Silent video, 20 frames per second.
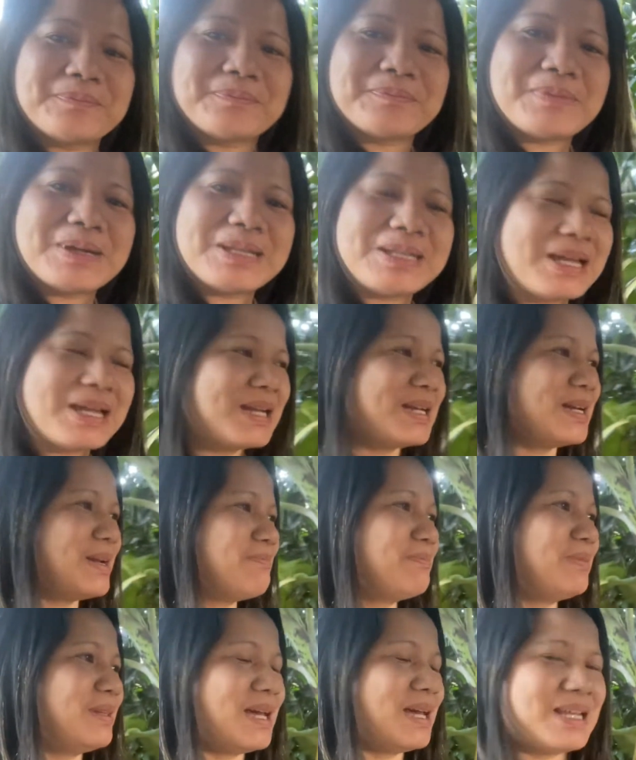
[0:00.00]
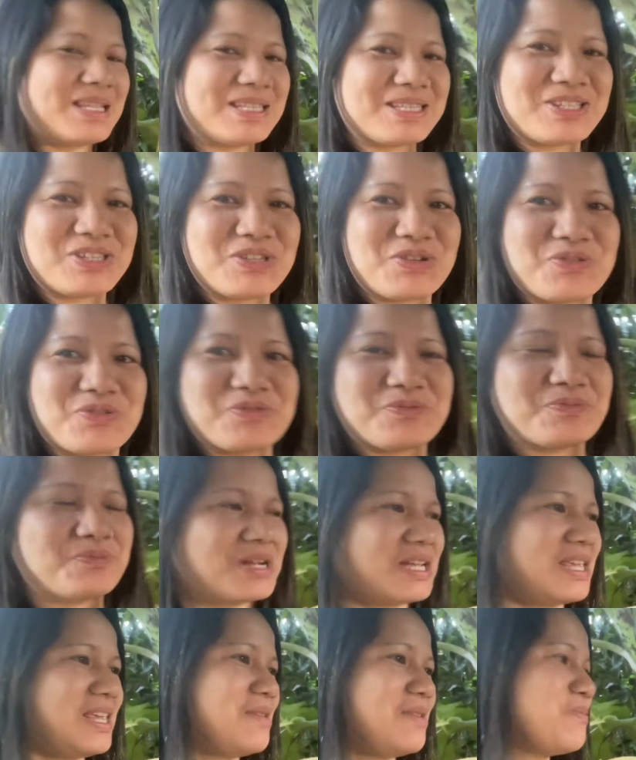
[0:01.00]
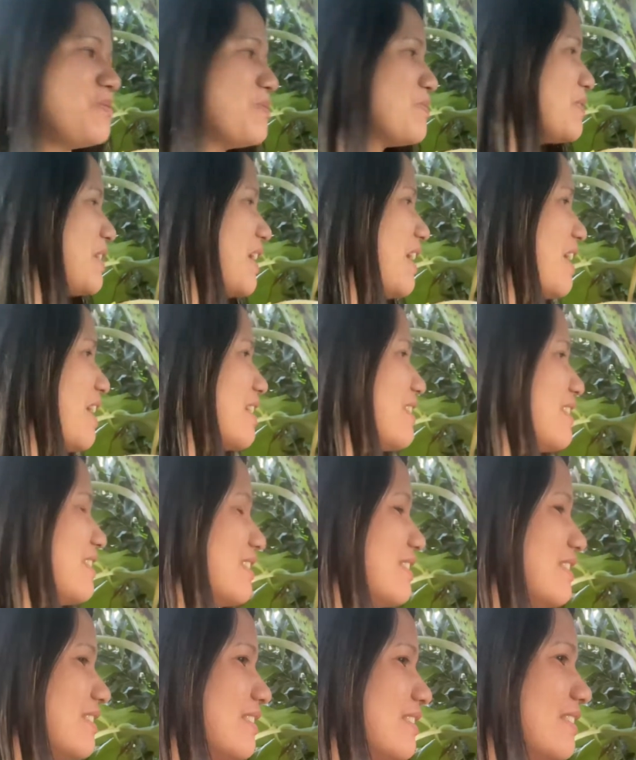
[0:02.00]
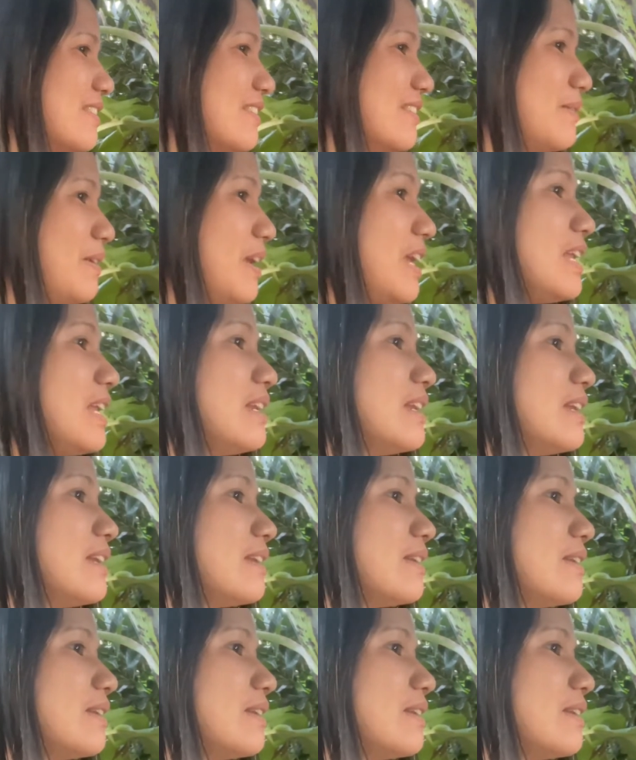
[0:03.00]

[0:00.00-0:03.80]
banana plant. So, maghimutag. Tundan